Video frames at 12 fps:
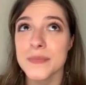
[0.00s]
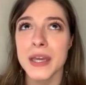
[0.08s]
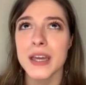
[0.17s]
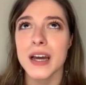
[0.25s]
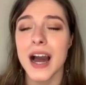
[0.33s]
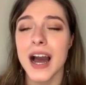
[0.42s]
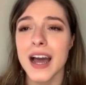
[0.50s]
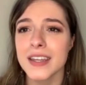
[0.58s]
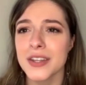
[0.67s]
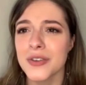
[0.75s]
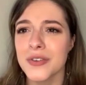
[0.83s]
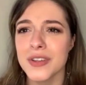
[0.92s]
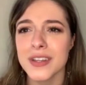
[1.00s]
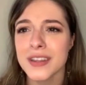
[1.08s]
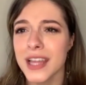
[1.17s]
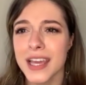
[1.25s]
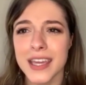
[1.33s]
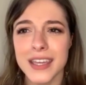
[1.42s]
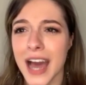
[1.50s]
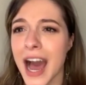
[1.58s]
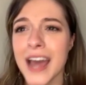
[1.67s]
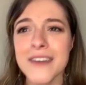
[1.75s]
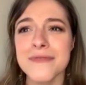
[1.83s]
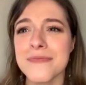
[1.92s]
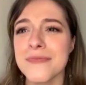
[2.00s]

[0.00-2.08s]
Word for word: My God, you like I